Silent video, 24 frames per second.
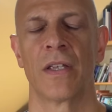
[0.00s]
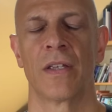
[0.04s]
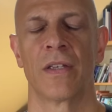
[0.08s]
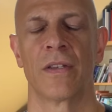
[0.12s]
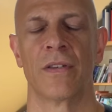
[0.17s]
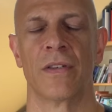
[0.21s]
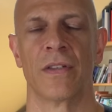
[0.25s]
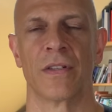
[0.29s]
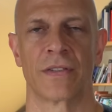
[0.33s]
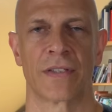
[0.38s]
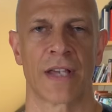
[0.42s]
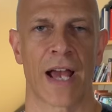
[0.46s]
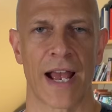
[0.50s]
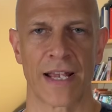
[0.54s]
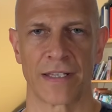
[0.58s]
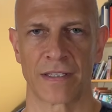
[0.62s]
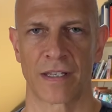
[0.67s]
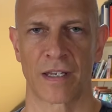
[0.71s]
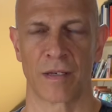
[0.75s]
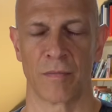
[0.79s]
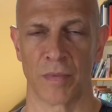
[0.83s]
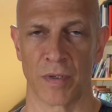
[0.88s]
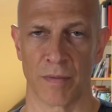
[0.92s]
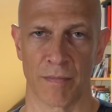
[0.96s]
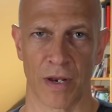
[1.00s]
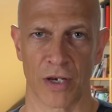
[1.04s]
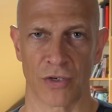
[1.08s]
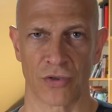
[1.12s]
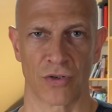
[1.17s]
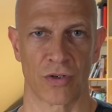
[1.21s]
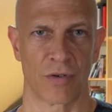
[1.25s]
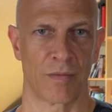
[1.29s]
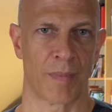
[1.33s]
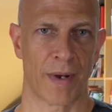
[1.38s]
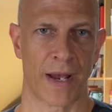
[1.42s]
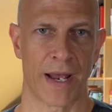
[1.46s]
The size can be
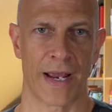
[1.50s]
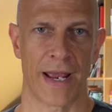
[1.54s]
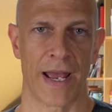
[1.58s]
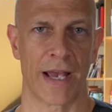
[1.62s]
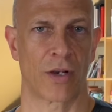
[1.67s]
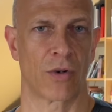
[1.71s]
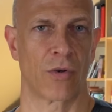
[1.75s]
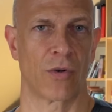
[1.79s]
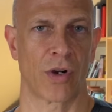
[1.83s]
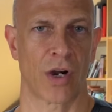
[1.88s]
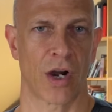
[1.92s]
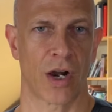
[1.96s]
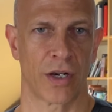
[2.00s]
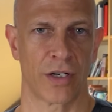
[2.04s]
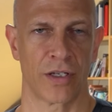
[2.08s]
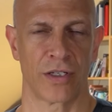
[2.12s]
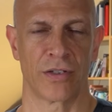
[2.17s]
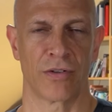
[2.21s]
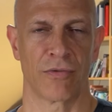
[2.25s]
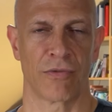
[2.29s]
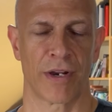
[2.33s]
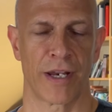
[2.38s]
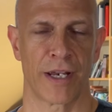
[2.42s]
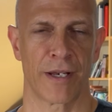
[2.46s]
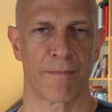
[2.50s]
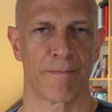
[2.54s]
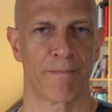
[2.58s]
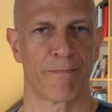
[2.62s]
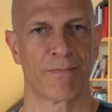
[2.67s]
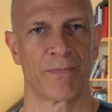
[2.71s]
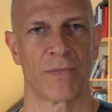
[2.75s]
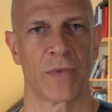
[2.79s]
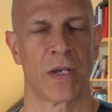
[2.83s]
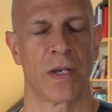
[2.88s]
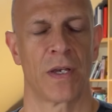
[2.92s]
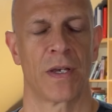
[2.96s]
measured by echocardiogram,
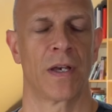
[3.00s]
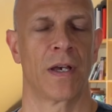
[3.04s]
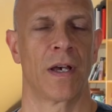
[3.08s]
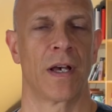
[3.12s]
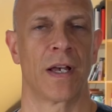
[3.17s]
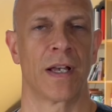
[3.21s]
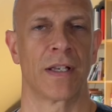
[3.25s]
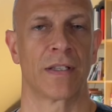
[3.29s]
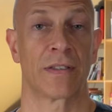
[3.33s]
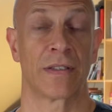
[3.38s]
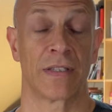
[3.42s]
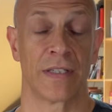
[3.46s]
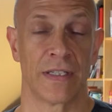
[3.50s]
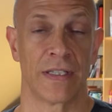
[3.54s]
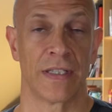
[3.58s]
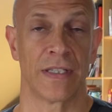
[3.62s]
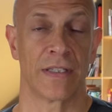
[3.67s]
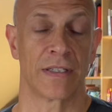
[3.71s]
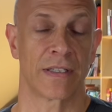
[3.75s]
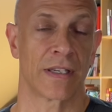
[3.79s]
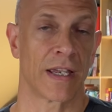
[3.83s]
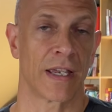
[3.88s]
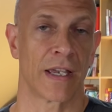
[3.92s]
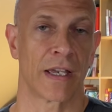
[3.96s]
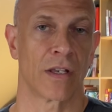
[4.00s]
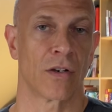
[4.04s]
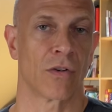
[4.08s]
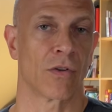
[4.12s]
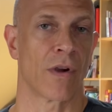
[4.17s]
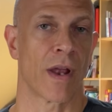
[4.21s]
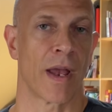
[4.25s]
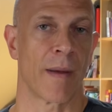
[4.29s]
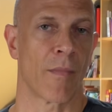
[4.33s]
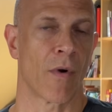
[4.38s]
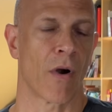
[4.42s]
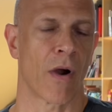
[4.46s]
CT scan, or
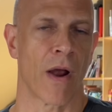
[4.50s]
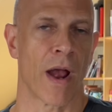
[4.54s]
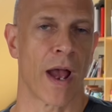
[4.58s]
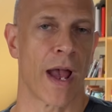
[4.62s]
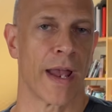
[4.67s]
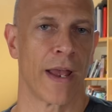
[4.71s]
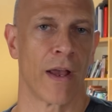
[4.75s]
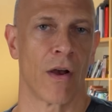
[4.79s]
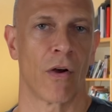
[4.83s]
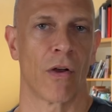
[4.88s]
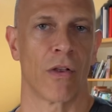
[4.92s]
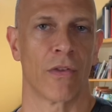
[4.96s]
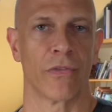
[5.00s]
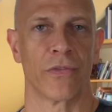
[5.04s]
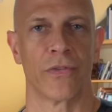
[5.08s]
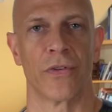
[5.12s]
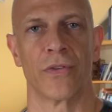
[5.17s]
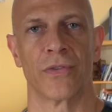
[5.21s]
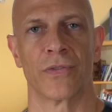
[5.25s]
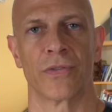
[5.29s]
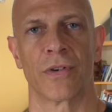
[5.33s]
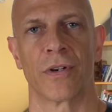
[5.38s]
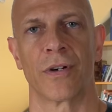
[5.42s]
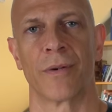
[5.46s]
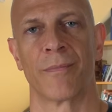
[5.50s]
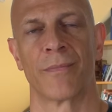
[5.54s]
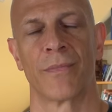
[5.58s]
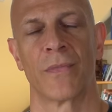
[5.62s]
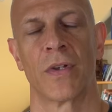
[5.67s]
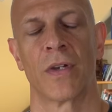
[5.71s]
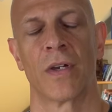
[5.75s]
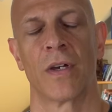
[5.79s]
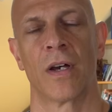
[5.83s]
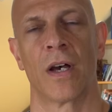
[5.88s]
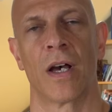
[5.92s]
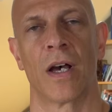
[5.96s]
MRI. All of those are
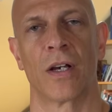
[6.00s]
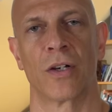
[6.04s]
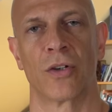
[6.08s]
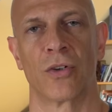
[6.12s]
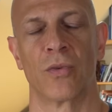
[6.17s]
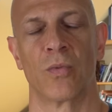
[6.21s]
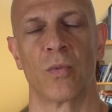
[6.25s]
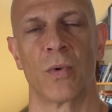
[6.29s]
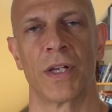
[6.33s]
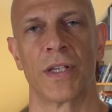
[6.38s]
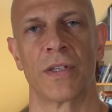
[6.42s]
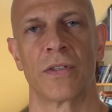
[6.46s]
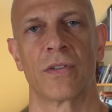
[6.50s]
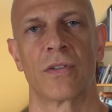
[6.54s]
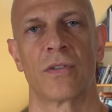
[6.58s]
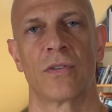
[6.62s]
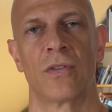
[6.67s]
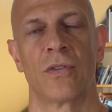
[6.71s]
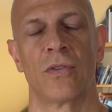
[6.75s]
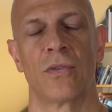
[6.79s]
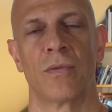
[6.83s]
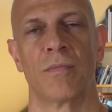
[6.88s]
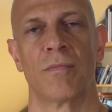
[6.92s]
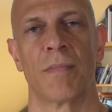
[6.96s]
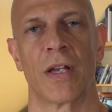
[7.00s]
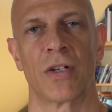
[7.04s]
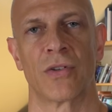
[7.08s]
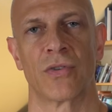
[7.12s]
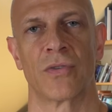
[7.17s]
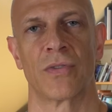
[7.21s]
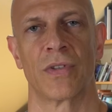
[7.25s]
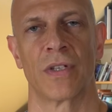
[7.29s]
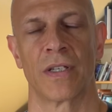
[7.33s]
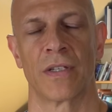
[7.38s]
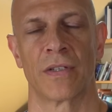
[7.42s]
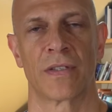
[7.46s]
good ways to
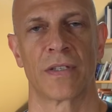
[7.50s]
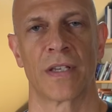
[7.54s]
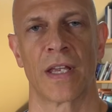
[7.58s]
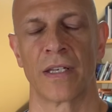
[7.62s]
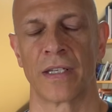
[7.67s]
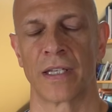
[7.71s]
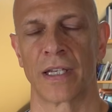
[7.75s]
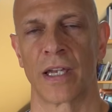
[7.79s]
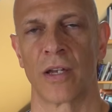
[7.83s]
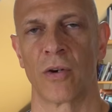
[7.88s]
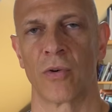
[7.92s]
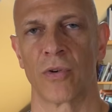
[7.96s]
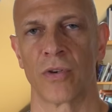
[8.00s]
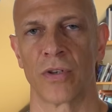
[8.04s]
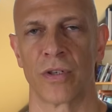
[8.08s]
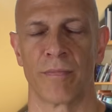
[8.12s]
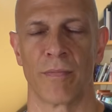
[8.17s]
measure the ascending aorta.